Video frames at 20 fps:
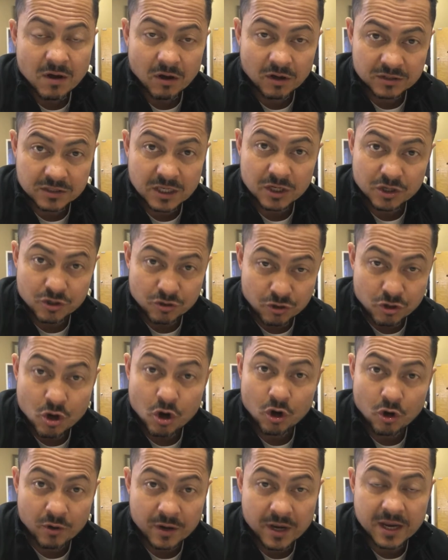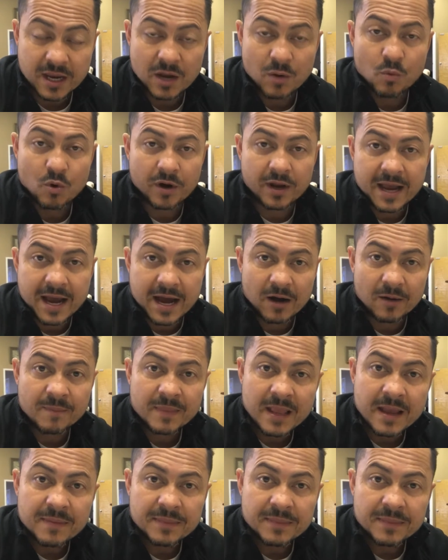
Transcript: until you no longer can work out.